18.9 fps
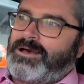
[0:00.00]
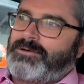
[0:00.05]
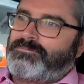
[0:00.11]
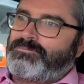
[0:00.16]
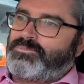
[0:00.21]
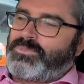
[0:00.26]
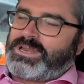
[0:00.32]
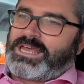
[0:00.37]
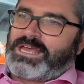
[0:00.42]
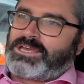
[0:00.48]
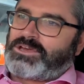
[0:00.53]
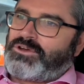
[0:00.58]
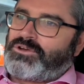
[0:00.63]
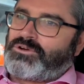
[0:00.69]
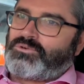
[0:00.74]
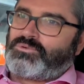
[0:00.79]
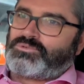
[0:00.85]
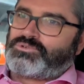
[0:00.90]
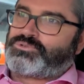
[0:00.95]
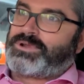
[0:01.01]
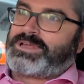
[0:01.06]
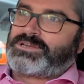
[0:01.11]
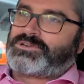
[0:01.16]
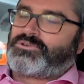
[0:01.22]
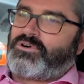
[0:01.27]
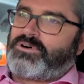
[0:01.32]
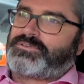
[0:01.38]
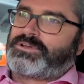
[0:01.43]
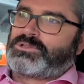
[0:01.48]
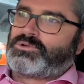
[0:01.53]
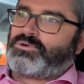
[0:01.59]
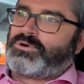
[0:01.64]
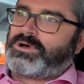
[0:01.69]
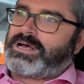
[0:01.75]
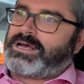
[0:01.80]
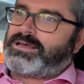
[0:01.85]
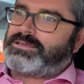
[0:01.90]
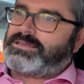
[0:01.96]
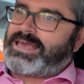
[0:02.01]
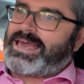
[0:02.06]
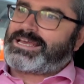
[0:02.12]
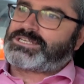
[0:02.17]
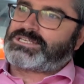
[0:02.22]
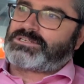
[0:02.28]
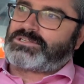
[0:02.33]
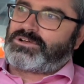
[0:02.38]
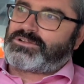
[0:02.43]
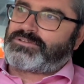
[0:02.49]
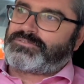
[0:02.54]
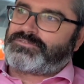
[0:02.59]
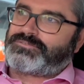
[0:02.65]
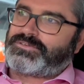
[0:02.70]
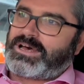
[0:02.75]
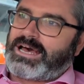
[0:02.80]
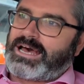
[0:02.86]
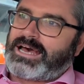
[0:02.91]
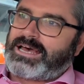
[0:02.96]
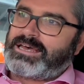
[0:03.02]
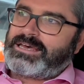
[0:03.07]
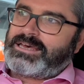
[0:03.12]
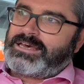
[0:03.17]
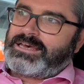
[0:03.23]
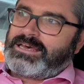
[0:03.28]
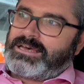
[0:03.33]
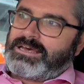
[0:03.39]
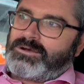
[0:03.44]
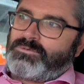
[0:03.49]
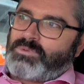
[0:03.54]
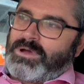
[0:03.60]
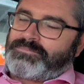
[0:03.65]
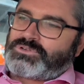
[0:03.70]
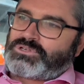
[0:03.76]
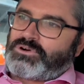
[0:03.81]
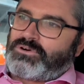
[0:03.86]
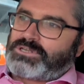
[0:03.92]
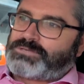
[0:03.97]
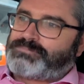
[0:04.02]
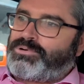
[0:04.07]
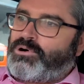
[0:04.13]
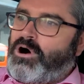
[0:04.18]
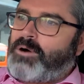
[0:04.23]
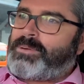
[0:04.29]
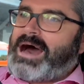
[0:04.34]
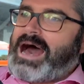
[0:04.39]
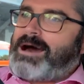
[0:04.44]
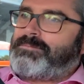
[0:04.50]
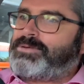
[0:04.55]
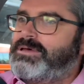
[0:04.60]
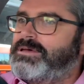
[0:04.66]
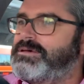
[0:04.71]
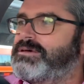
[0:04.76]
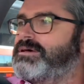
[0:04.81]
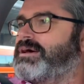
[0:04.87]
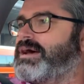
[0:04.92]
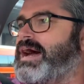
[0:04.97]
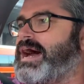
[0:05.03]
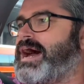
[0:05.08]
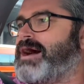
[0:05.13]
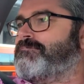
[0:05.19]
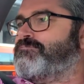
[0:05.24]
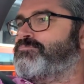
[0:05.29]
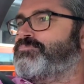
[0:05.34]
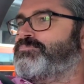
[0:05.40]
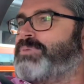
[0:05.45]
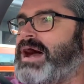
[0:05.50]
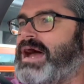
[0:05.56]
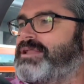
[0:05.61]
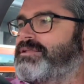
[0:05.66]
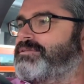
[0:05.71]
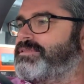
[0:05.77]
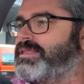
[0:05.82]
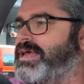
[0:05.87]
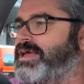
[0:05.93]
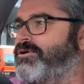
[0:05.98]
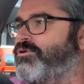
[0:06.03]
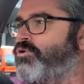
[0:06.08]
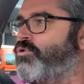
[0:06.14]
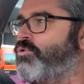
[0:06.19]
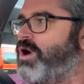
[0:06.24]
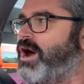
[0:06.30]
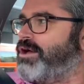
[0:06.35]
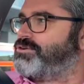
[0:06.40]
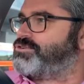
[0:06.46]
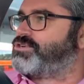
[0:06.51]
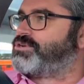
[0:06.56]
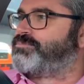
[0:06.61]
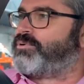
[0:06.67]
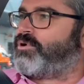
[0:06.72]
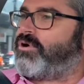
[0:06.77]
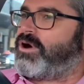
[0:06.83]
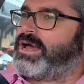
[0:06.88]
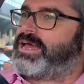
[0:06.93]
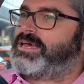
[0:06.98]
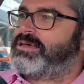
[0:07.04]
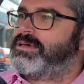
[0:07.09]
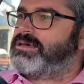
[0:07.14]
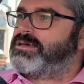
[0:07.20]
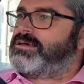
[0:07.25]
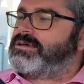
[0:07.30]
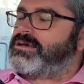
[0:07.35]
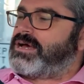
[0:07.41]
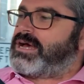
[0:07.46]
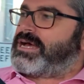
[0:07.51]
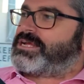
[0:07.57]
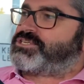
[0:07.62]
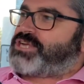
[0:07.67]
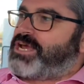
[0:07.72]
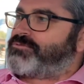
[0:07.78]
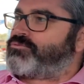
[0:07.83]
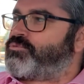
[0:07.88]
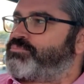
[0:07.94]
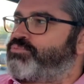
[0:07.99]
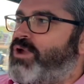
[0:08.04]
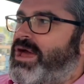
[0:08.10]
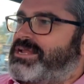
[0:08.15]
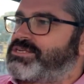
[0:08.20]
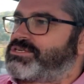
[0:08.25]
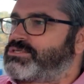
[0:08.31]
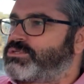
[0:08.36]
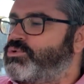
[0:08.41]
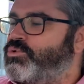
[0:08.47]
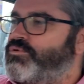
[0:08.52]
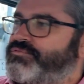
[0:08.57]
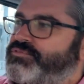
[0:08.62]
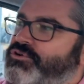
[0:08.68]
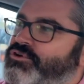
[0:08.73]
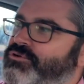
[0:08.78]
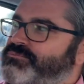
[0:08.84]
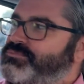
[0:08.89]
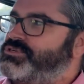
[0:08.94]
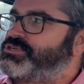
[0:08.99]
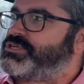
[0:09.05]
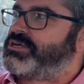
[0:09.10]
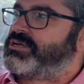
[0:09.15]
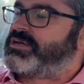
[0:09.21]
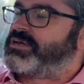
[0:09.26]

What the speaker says: When you Google drink driving lawyer, yes, a lot of websites pop up, but they're all hosted by general practice law firms